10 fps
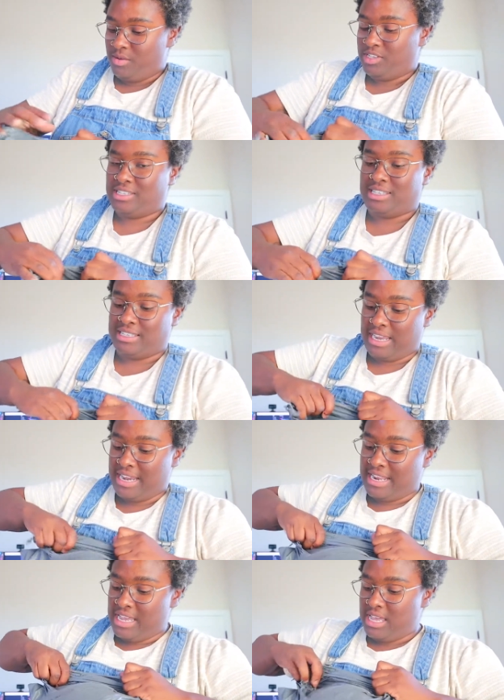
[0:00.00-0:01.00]
which is
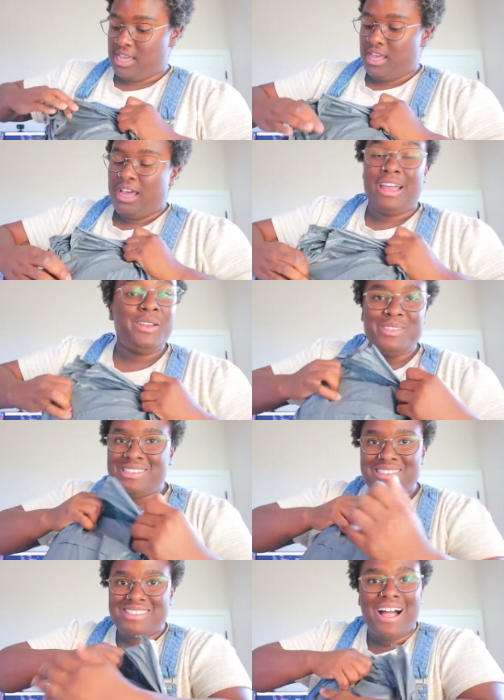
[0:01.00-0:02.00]
exciting. I know
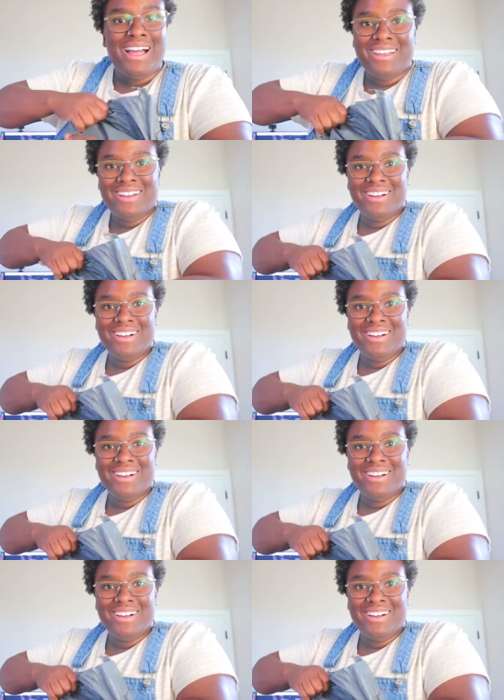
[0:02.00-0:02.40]
this is not